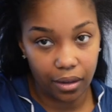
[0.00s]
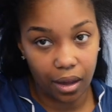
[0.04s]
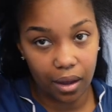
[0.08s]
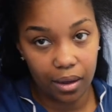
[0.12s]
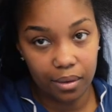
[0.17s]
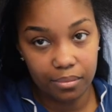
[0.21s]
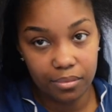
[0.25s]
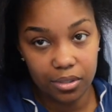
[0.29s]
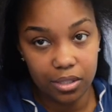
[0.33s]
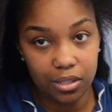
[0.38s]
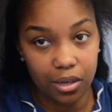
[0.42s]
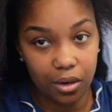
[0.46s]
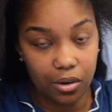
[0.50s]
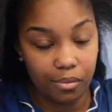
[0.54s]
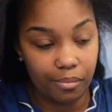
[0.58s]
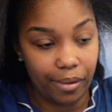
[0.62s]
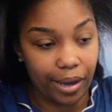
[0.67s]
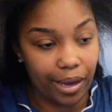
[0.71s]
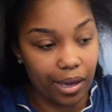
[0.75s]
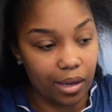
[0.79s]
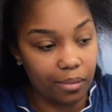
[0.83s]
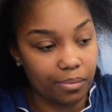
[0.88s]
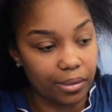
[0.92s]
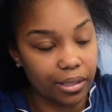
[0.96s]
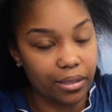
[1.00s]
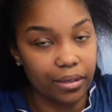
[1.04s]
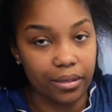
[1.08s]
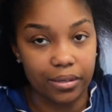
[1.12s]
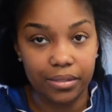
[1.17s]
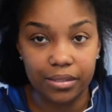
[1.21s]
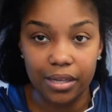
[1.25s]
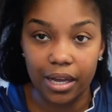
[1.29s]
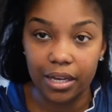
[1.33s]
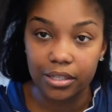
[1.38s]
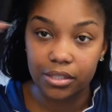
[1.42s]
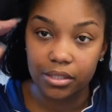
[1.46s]
Y'all, I'm so mad
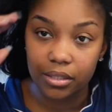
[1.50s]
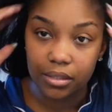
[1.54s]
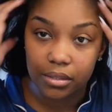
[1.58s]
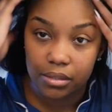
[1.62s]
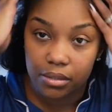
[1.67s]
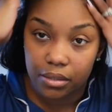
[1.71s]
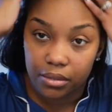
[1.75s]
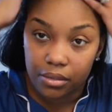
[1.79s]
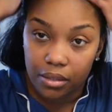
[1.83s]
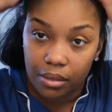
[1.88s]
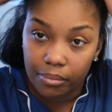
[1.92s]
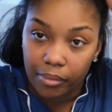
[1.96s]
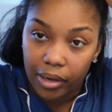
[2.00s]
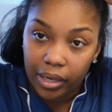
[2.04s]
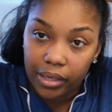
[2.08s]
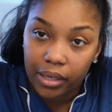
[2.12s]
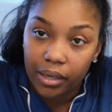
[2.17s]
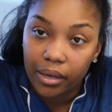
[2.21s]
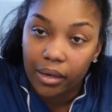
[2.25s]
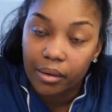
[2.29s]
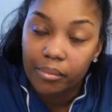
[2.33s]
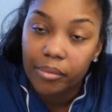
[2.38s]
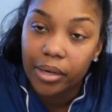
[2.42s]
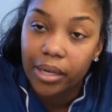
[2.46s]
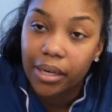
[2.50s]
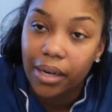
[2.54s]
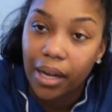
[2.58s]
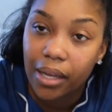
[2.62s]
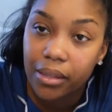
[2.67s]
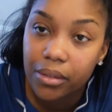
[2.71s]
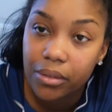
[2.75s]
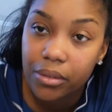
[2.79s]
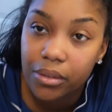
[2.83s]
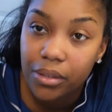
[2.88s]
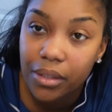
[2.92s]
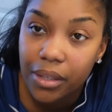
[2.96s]
because I just looked at my camera and
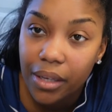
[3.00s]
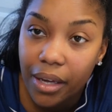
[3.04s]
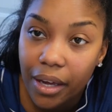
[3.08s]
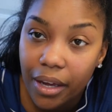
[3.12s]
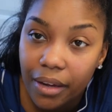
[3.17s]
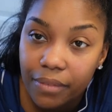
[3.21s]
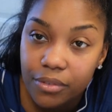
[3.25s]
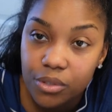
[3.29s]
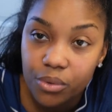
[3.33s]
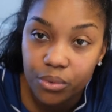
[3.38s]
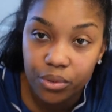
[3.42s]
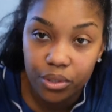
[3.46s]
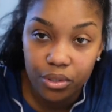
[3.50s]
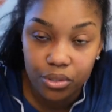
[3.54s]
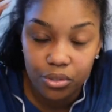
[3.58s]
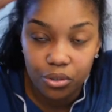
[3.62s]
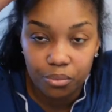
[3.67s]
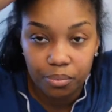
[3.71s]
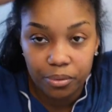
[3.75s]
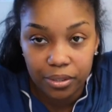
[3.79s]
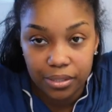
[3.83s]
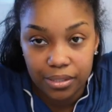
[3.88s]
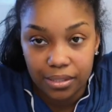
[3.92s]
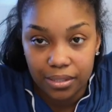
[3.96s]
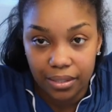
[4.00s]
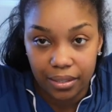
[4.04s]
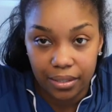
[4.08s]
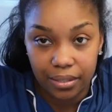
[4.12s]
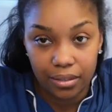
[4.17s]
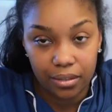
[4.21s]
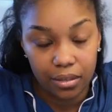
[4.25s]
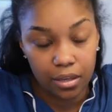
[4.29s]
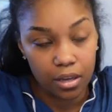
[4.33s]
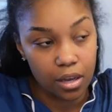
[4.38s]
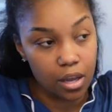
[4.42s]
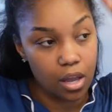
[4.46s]
I literally have 22%.
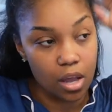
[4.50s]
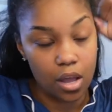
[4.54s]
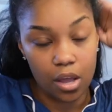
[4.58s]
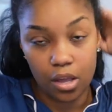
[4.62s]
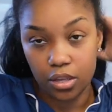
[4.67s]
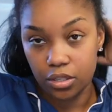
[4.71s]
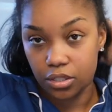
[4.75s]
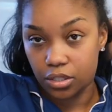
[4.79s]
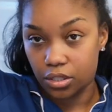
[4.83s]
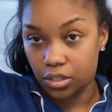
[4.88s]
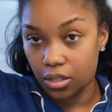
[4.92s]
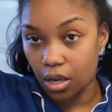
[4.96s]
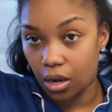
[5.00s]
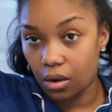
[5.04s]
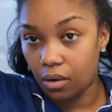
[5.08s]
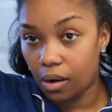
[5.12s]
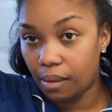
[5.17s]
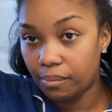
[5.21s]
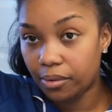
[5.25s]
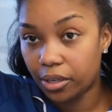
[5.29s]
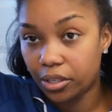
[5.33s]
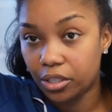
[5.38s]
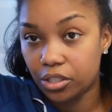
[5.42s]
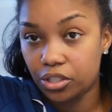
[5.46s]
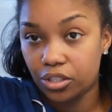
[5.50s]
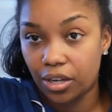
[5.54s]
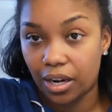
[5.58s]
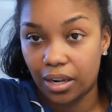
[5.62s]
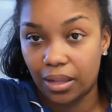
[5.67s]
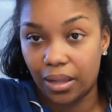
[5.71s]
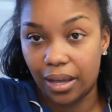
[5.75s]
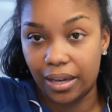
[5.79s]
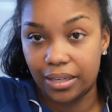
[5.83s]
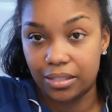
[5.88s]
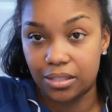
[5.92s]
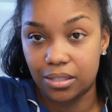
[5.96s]
So I'm going to
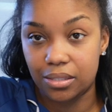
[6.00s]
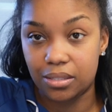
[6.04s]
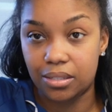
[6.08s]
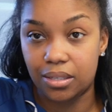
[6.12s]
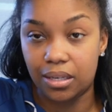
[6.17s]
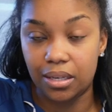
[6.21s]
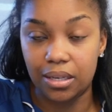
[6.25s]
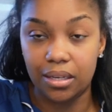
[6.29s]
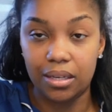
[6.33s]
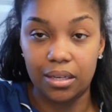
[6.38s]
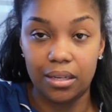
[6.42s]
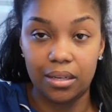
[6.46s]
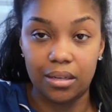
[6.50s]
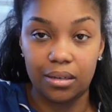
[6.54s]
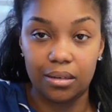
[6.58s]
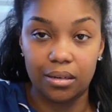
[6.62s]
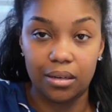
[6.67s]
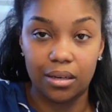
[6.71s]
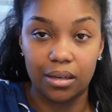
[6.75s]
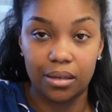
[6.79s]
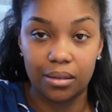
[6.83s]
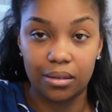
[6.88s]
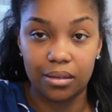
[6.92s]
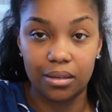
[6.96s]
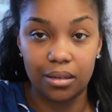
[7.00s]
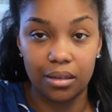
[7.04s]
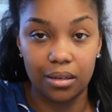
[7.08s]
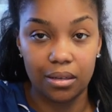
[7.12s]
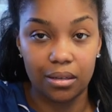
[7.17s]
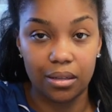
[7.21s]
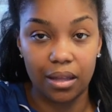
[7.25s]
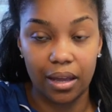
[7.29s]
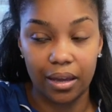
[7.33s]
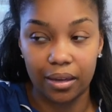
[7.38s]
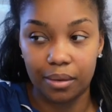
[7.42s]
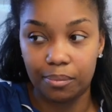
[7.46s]
try to like just get
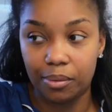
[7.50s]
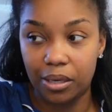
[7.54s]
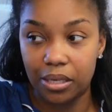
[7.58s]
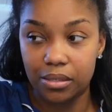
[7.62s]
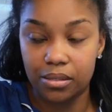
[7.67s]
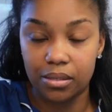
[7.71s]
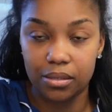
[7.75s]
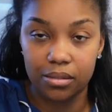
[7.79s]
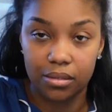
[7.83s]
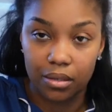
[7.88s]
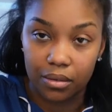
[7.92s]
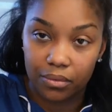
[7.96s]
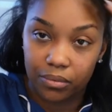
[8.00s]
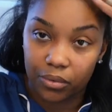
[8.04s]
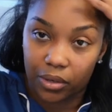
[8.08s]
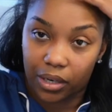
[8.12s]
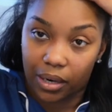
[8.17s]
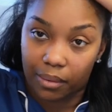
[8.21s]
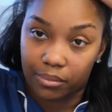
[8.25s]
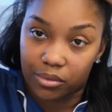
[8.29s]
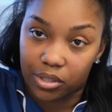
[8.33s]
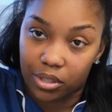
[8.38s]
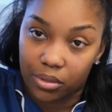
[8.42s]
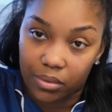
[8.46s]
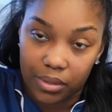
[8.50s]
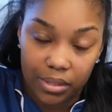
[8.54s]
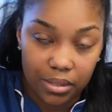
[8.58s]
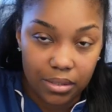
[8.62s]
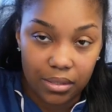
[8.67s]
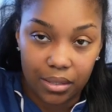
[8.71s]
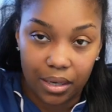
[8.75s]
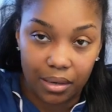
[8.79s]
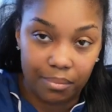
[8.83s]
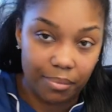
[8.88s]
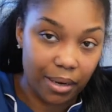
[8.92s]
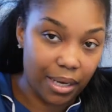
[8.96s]
like pieces of what I'm doing
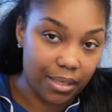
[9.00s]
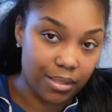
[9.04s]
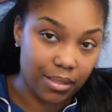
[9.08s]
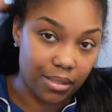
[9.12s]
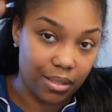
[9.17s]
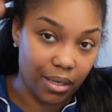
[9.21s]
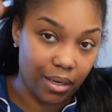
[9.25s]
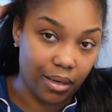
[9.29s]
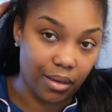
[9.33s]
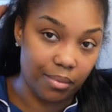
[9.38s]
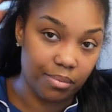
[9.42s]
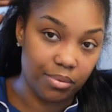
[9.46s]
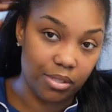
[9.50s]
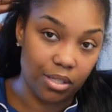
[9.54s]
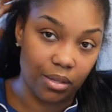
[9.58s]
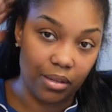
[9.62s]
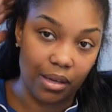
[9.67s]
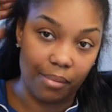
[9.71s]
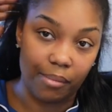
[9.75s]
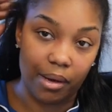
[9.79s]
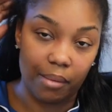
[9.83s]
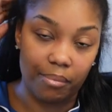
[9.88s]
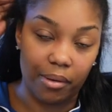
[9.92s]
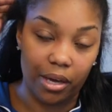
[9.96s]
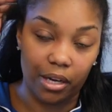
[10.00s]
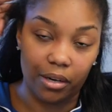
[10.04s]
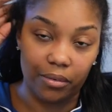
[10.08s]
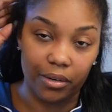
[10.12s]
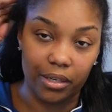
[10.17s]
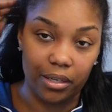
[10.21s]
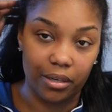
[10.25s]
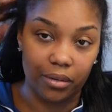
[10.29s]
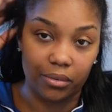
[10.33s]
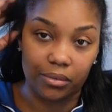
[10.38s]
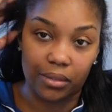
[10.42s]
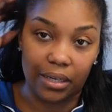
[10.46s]
step by step so that my
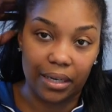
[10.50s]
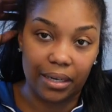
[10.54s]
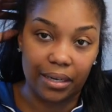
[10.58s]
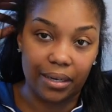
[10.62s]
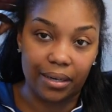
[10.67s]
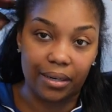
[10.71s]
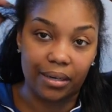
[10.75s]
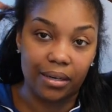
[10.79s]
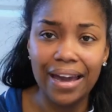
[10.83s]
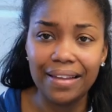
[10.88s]
battery don't die.